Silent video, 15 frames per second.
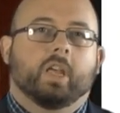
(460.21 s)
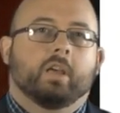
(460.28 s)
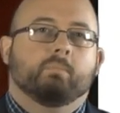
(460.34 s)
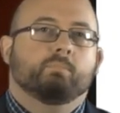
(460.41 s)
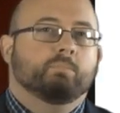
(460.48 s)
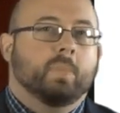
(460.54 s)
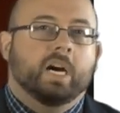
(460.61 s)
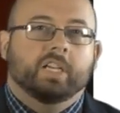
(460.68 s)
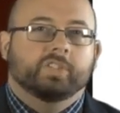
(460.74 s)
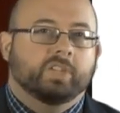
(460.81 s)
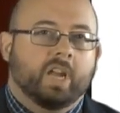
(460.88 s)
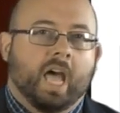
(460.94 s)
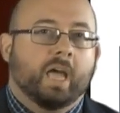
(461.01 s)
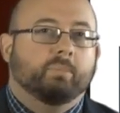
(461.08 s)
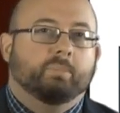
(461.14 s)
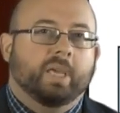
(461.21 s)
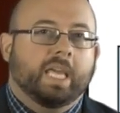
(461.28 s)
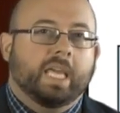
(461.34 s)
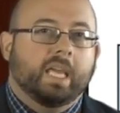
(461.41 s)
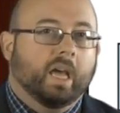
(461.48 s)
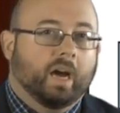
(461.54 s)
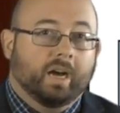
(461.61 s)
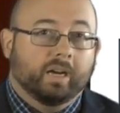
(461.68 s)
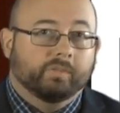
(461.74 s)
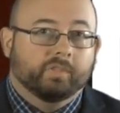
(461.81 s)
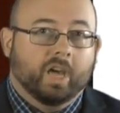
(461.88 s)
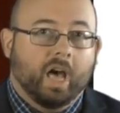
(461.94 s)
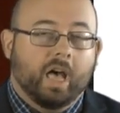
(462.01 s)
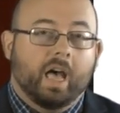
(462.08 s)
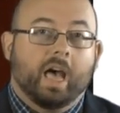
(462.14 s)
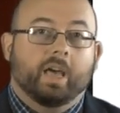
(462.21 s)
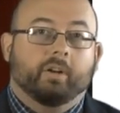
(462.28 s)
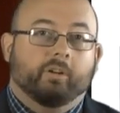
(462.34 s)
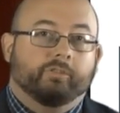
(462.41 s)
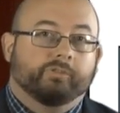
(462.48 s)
must not be of God or